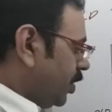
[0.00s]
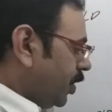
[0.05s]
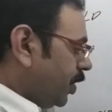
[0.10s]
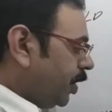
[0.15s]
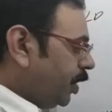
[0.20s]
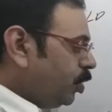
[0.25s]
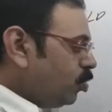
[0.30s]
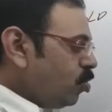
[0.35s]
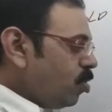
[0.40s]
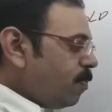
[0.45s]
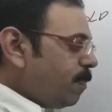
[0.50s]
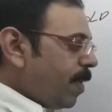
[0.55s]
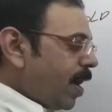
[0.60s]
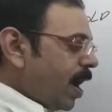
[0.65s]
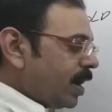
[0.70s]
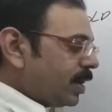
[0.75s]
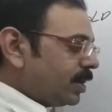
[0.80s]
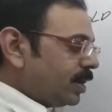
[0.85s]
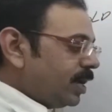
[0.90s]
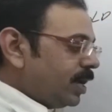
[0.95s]
New
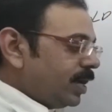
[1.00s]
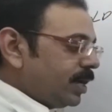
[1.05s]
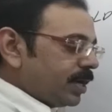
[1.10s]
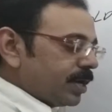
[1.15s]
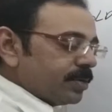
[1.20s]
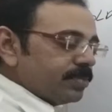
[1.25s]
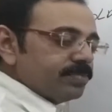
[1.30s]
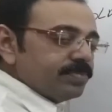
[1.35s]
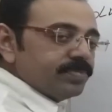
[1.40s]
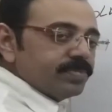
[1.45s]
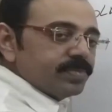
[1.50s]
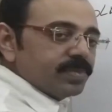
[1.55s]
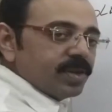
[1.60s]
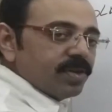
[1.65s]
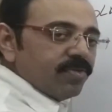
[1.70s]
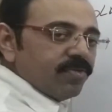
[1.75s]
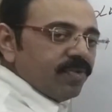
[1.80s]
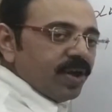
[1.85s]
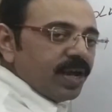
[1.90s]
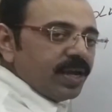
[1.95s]
partner,
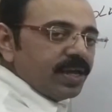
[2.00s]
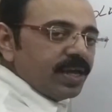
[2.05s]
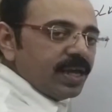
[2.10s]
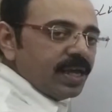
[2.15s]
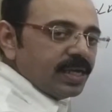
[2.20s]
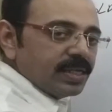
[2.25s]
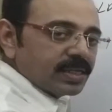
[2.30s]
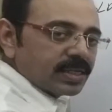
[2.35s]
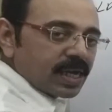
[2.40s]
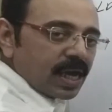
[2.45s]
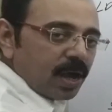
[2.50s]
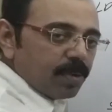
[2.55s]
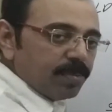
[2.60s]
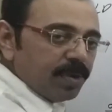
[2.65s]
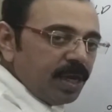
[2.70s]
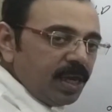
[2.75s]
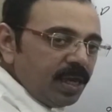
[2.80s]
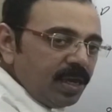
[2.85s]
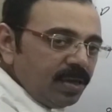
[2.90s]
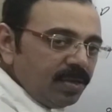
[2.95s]
when he is
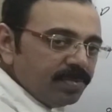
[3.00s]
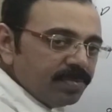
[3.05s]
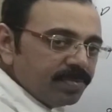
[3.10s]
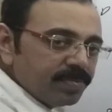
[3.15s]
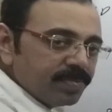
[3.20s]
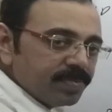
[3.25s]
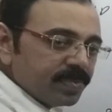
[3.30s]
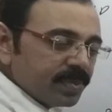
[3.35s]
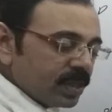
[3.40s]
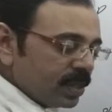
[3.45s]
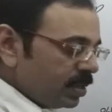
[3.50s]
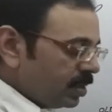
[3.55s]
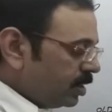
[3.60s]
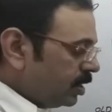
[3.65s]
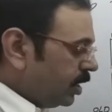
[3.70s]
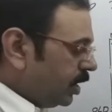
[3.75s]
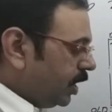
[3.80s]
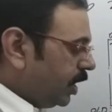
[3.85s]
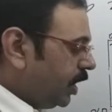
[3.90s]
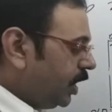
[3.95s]
coming,
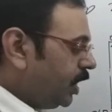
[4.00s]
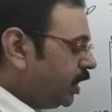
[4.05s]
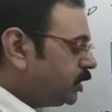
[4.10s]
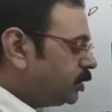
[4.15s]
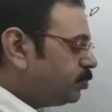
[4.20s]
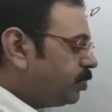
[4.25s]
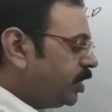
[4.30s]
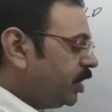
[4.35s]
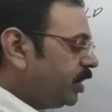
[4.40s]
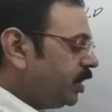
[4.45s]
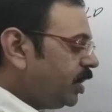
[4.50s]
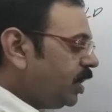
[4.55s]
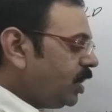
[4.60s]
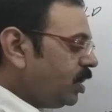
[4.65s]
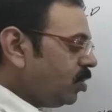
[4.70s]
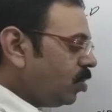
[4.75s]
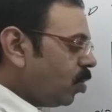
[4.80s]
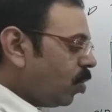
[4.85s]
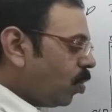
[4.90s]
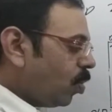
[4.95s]
he is
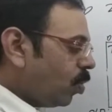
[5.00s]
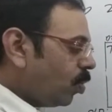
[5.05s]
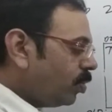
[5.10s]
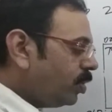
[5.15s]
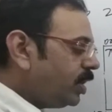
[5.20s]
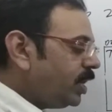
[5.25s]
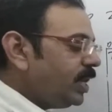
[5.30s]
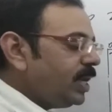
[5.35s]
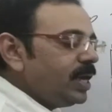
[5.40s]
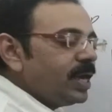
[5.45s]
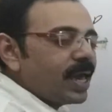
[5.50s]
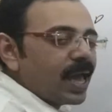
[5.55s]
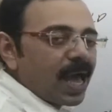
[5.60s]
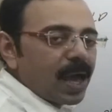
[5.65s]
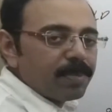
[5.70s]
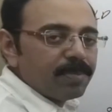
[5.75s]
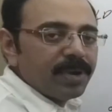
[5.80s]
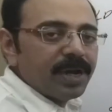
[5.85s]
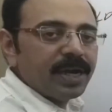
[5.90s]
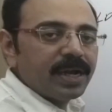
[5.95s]
bringing only
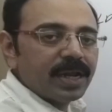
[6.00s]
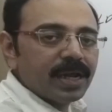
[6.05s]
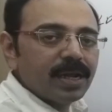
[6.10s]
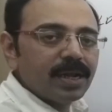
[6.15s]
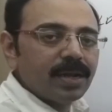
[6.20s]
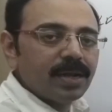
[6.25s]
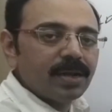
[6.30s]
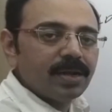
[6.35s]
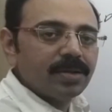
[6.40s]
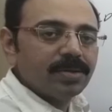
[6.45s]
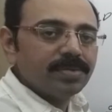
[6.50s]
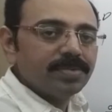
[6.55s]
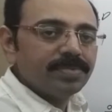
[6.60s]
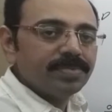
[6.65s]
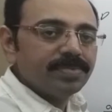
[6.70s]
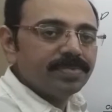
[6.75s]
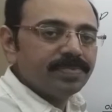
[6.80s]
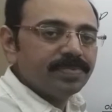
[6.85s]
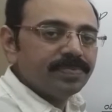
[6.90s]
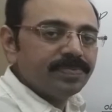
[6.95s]
capital.
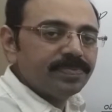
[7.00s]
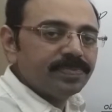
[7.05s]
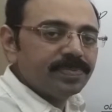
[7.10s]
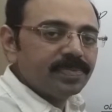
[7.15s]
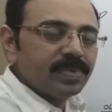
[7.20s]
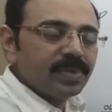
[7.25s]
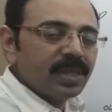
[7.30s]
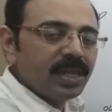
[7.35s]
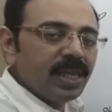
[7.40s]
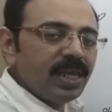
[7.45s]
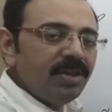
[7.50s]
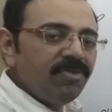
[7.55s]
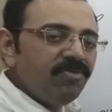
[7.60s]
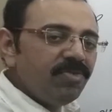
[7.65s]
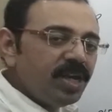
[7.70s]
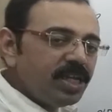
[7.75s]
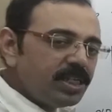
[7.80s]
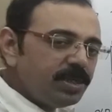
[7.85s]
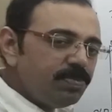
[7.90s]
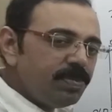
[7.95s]
In
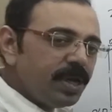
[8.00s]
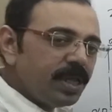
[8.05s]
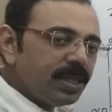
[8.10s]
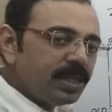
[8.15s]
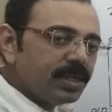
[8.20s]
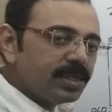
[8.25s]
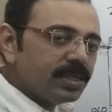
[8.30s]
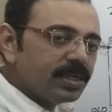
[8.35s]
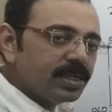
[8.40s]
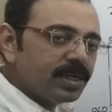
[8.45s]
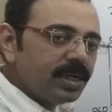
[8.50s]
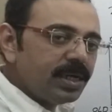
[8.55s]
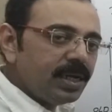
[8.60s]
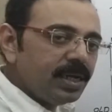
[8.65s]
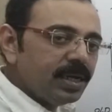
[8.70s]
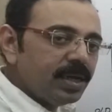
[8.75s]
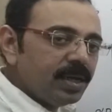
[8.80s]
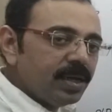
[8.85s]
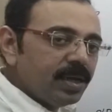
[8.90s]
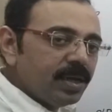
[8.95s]
which
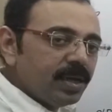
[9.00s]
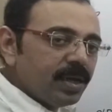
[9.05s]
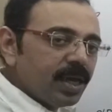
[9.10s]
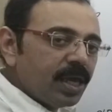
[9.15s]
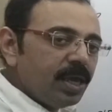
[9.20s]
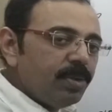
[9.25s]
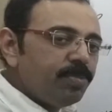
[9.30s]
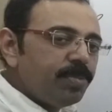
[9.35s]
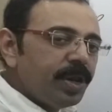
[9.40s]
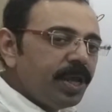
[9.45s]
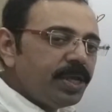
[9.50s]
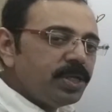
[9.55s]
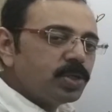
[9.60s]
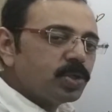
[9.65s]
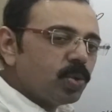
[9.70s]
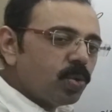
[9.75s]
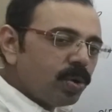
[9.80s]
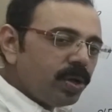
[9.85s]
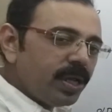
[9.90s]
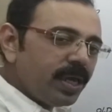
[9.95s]
method he brings
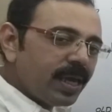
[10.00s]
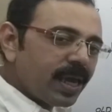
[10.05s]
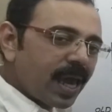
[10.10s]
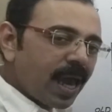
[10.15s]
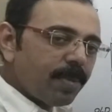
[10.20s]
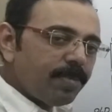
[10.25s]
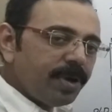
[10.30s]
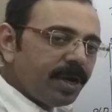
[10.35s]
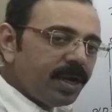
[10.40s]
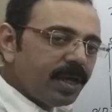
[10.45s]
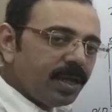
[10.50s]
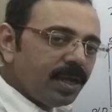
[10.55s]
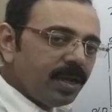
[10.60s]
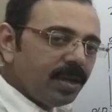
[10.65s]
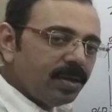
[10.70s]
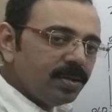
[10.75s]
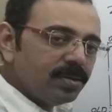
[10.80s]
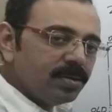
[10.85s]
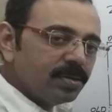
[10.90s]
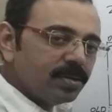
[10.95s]
only capital?